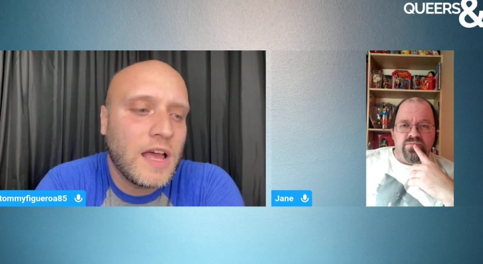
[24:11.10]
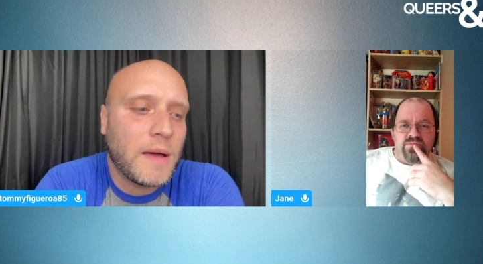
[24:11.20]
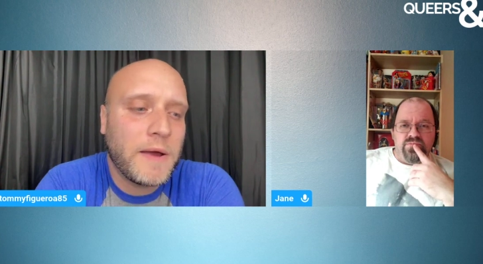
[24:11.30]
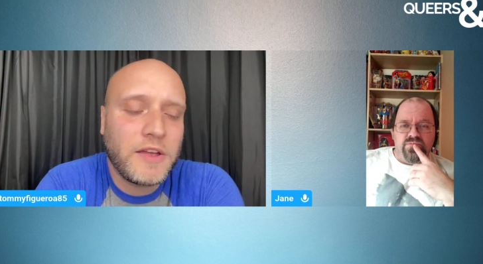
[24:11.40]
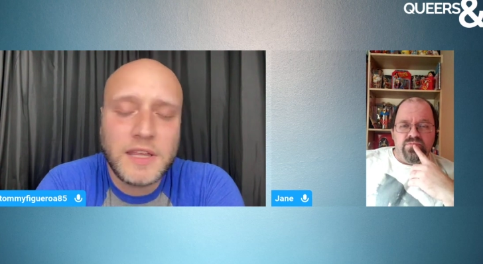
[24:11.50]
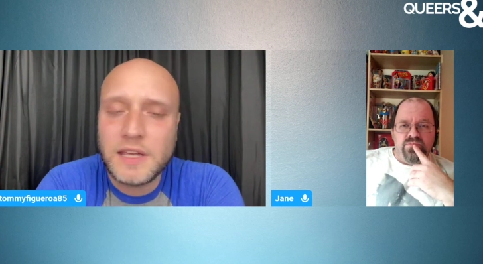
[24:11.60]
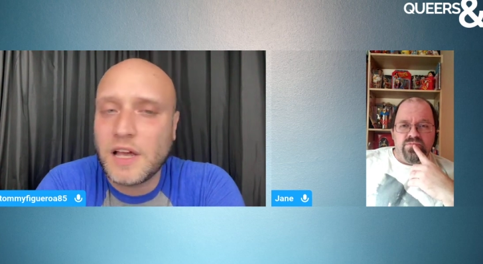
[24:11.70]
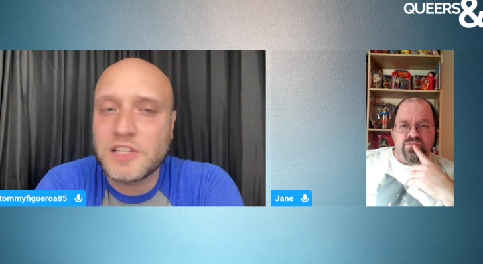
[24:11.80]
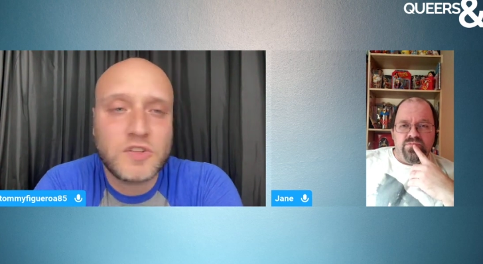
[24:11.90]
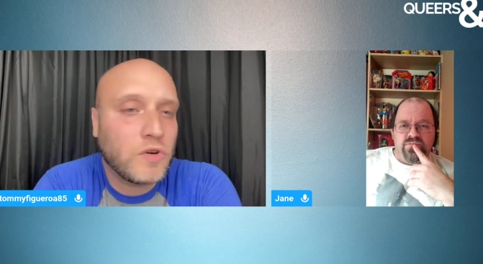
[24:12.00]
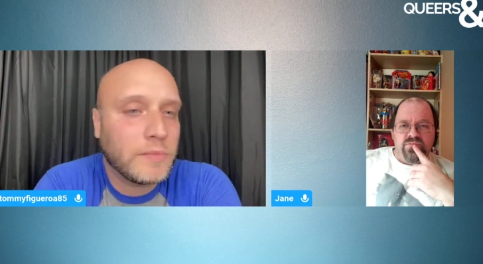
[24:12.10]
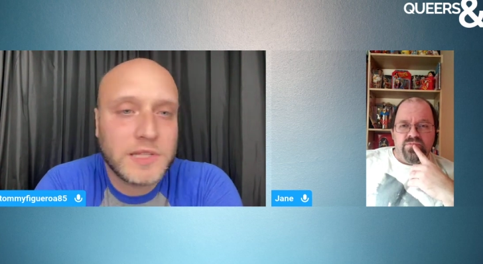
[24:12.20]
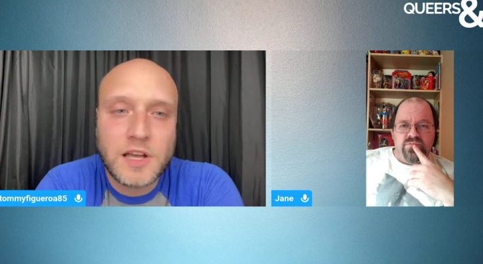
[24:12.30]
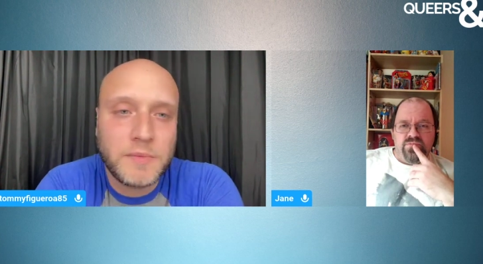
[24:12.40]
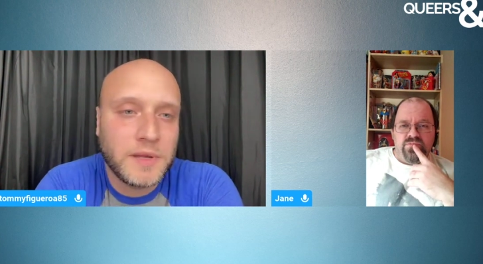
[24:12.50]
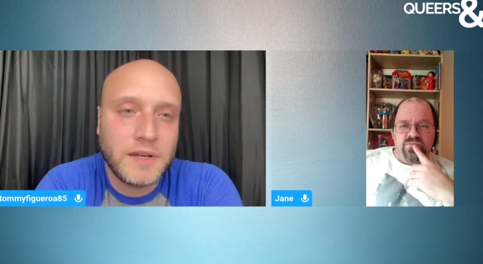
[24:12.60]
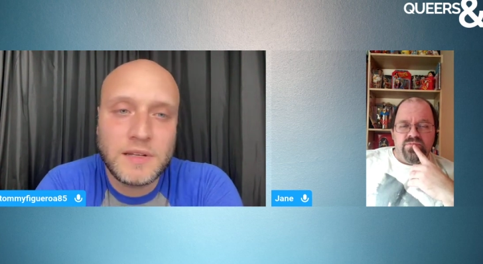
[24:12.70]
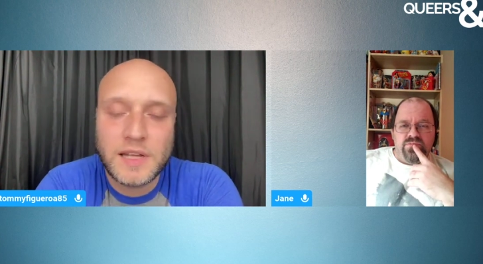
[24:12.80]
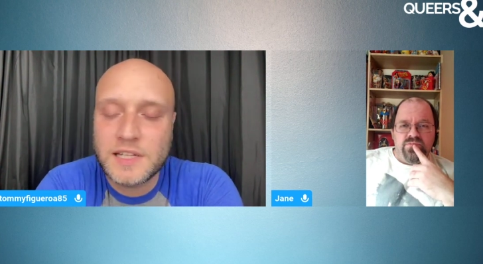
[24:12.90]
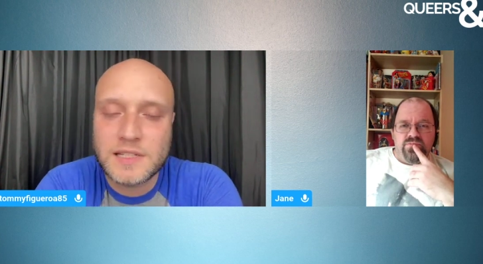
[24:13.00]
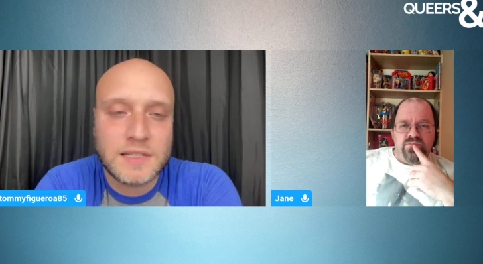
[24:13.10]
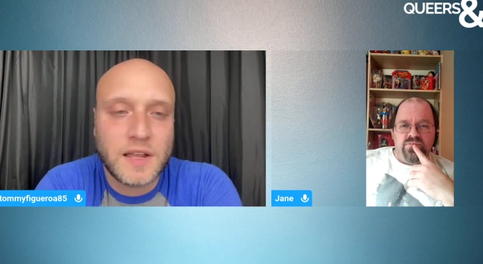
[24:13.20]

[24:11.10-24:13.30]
Speaker 1: Apparently, a storm is coming. It's